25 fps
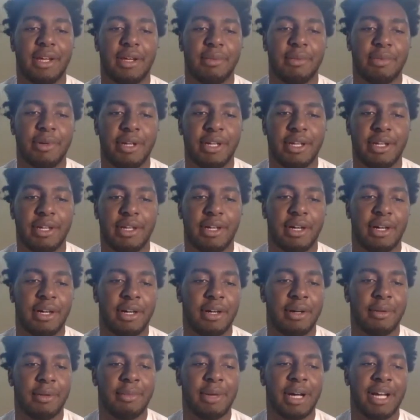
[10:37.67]
But
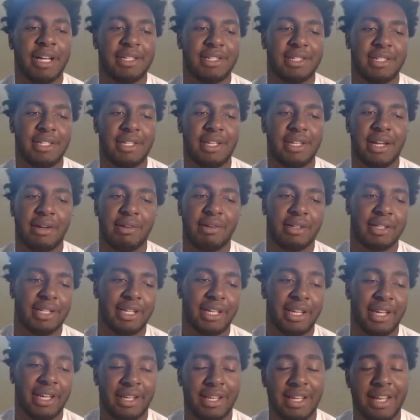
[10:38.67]
I see how it
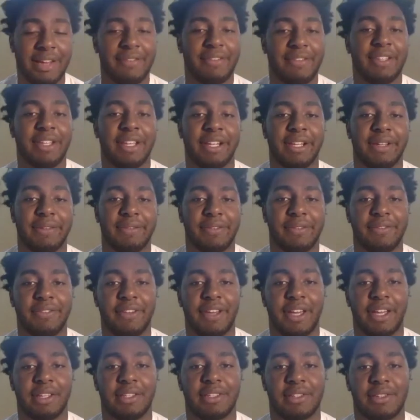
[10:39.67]
can have a negative
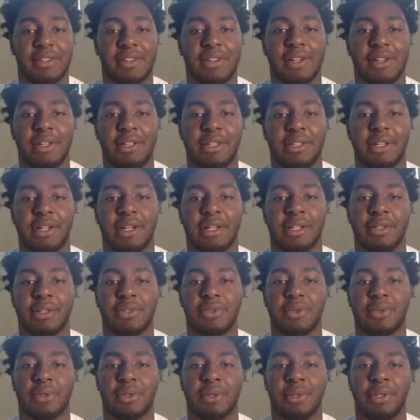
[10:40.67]
effect on others
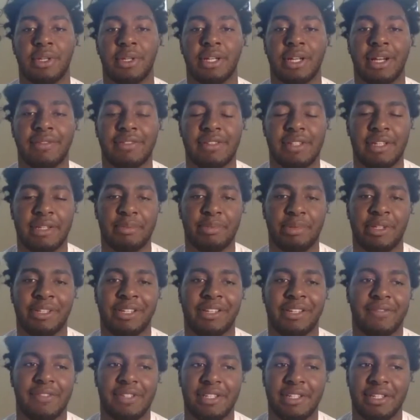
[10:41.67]
recruiting. I've seen
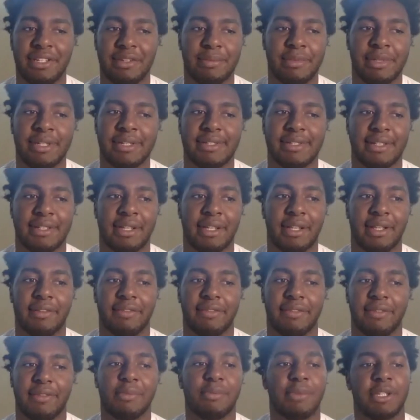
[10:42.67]
plenty of decommits lately
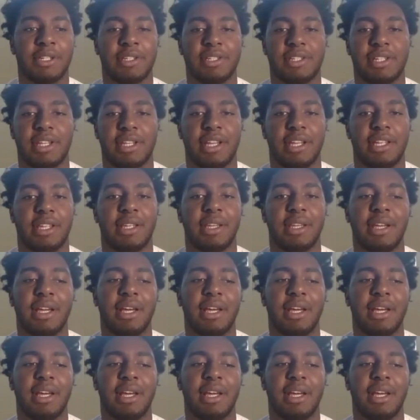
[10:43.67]
from the Big Ten.